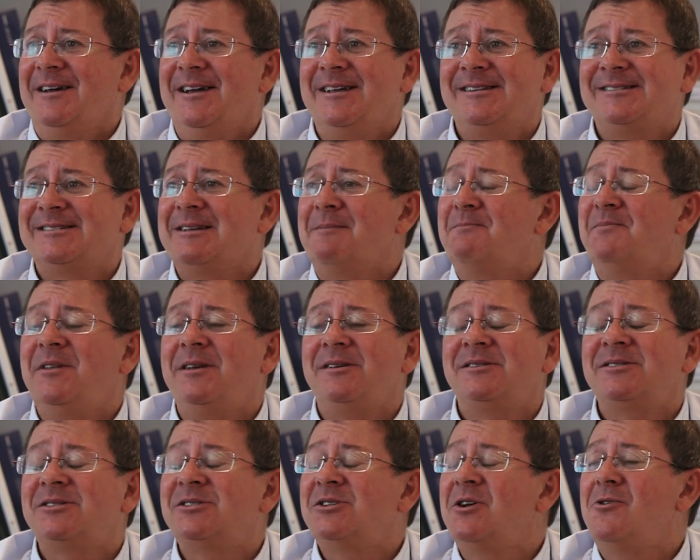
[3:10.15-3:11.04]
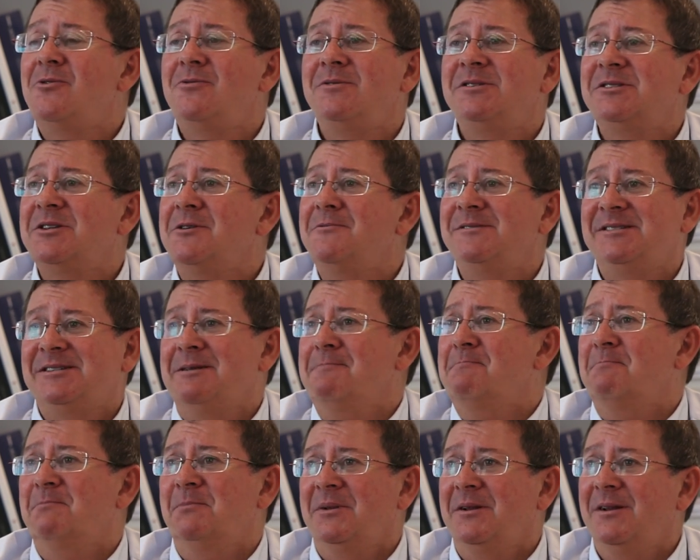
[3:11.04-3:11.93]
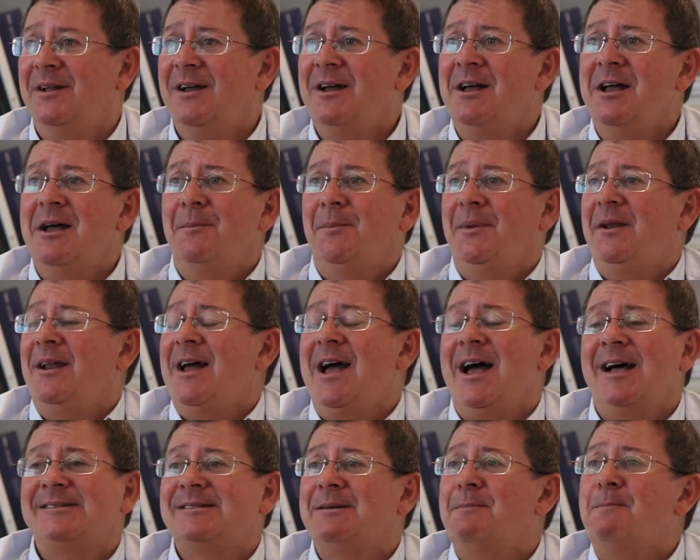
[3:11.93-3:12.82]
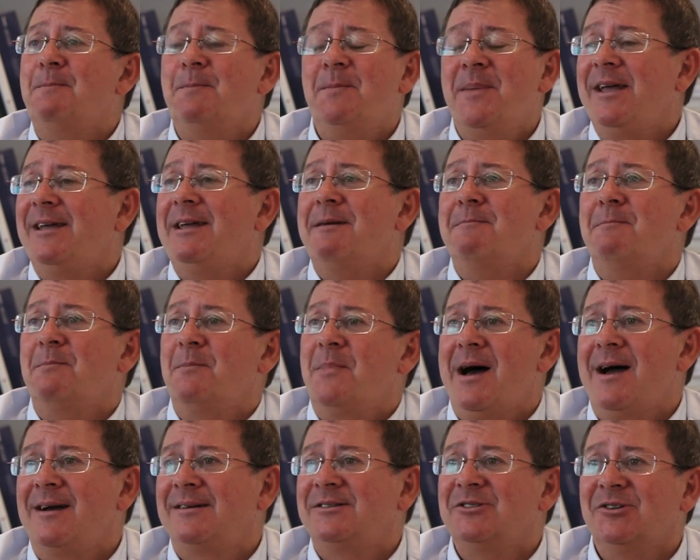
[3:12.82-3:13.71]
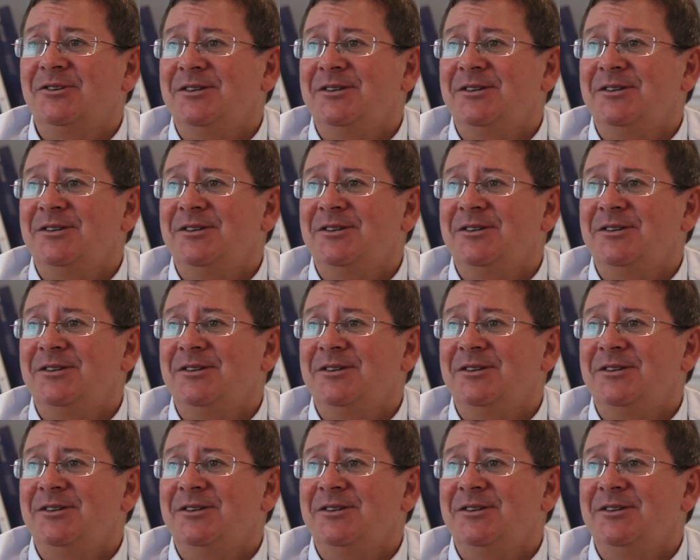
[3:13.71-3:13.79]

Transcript: It's something so, so simple, but it has a big impact on